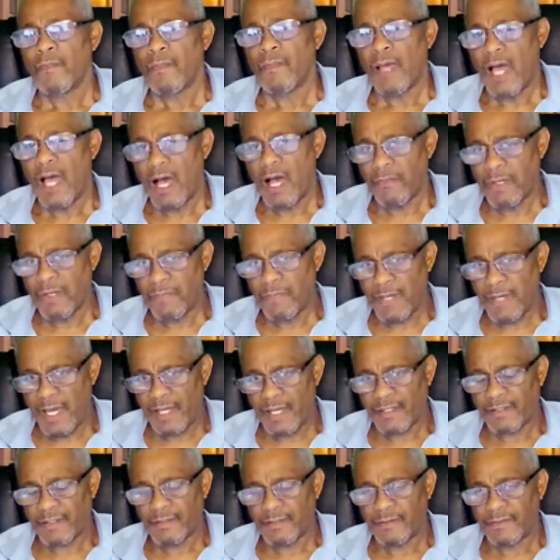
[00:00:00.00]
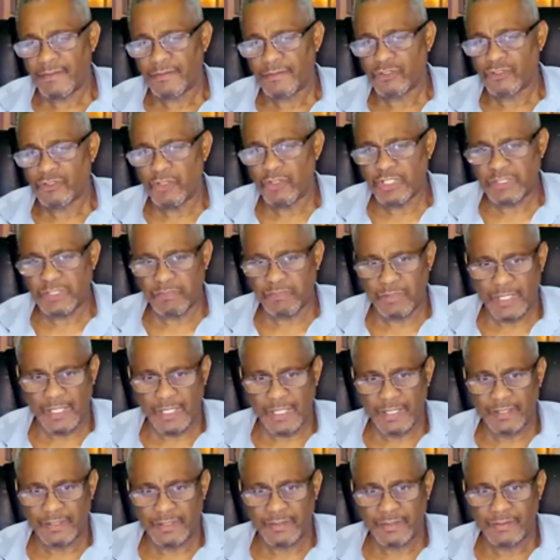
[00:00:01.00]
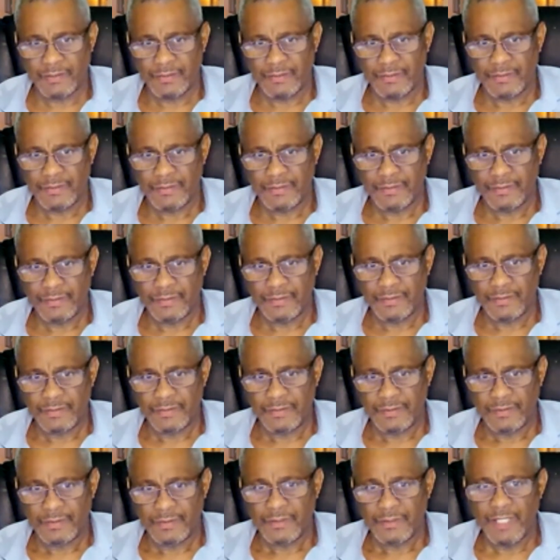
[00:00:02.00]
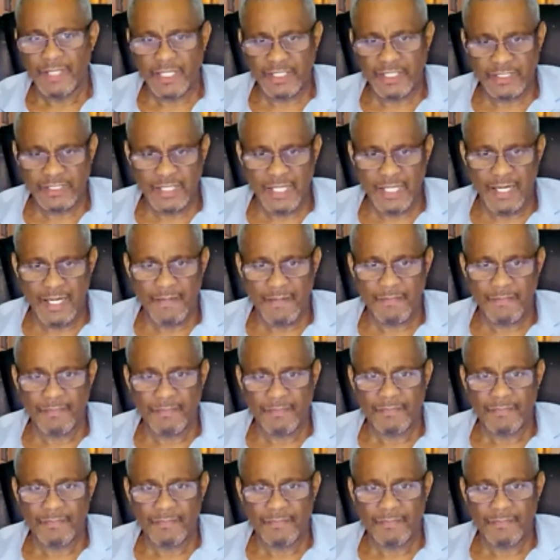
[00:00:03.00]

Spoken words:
I'll be back. to explain next time